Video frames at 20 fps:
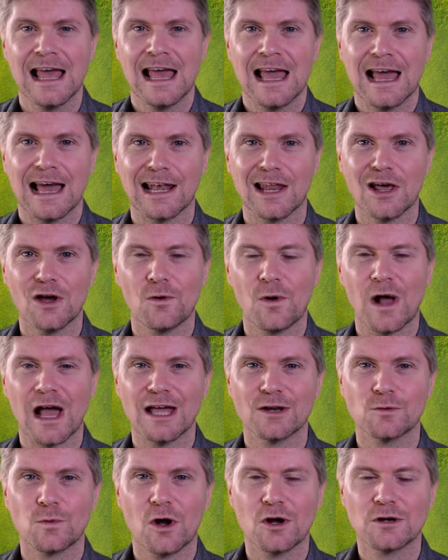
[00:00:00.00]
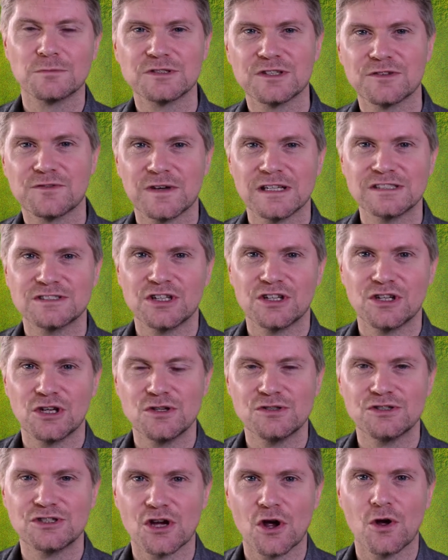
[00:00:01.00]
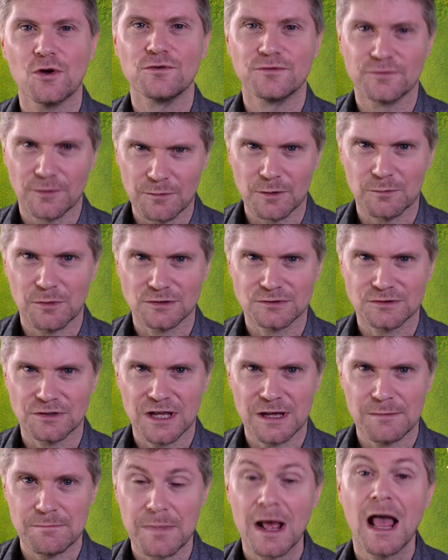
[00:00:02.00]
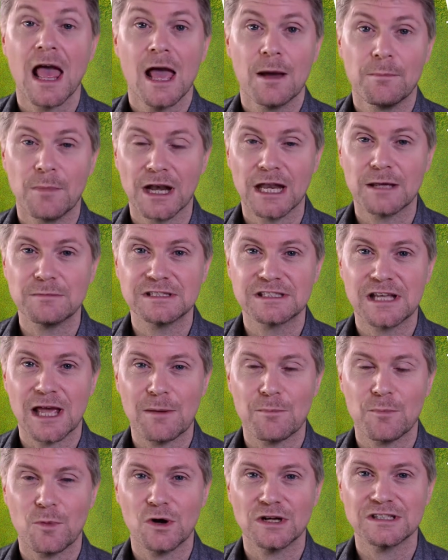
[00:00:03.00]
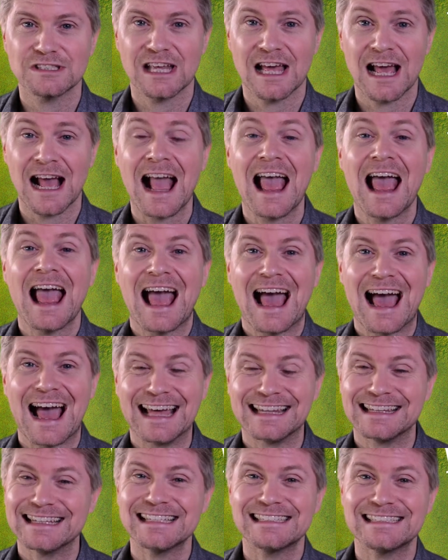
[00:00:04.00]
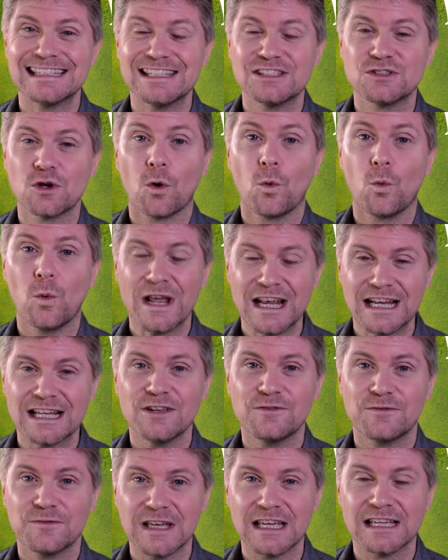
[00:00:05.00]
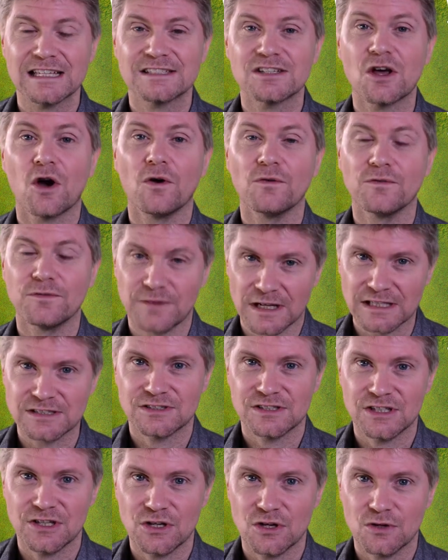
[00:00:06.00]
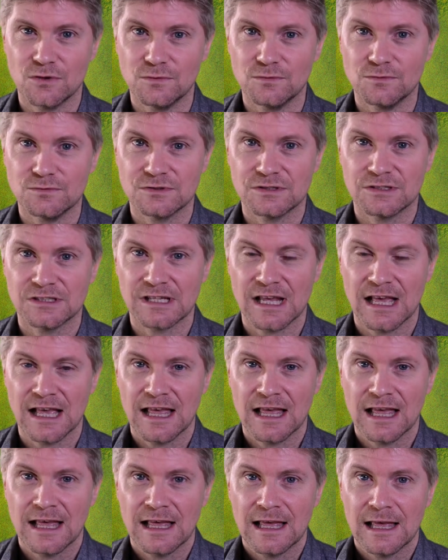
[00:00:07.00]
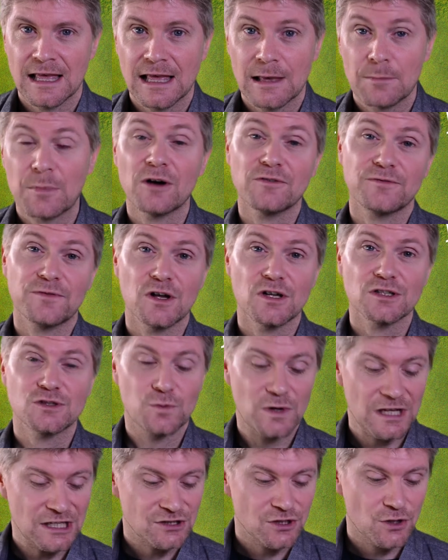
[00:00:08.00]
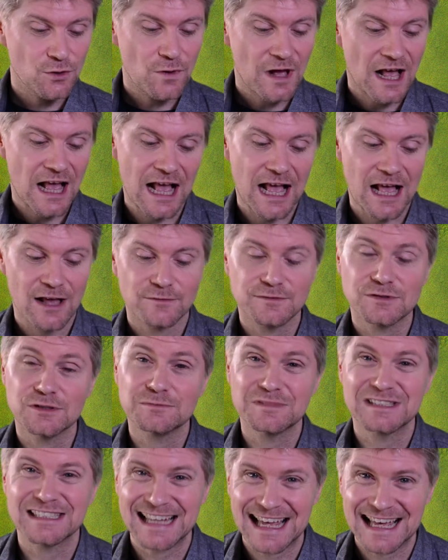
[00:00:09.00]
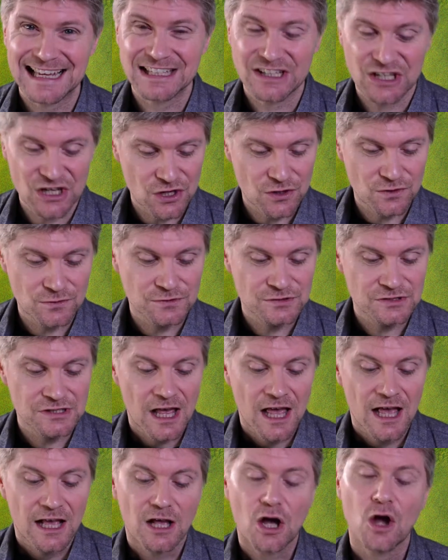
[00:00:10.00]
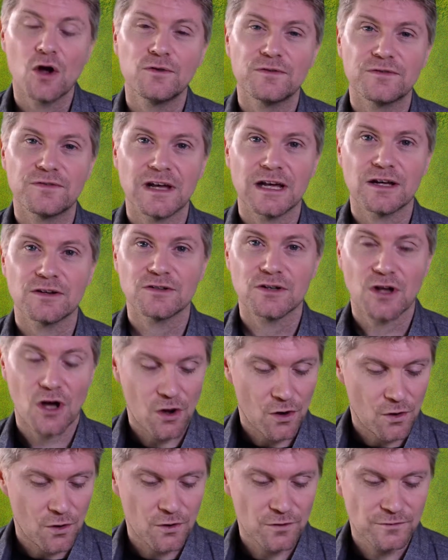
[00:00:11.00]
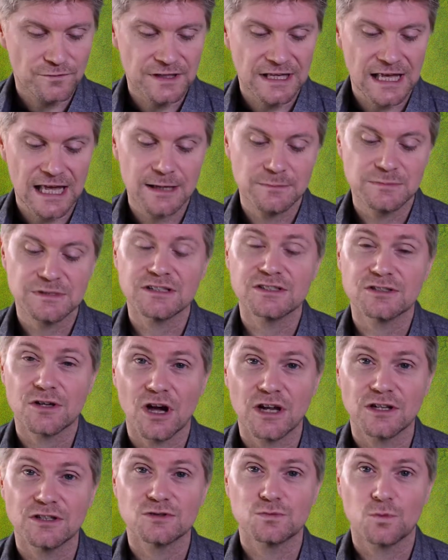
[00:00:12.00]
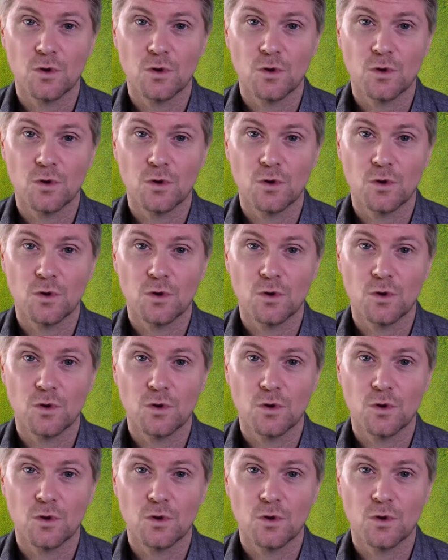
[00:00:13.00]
Hello and welcome to the Fantasy News Show from the Bottled Imp. My name is Ken Boyter and this is your weekly fix of Fantasy News. But first we do have some sad news. Co-founder of Game Designers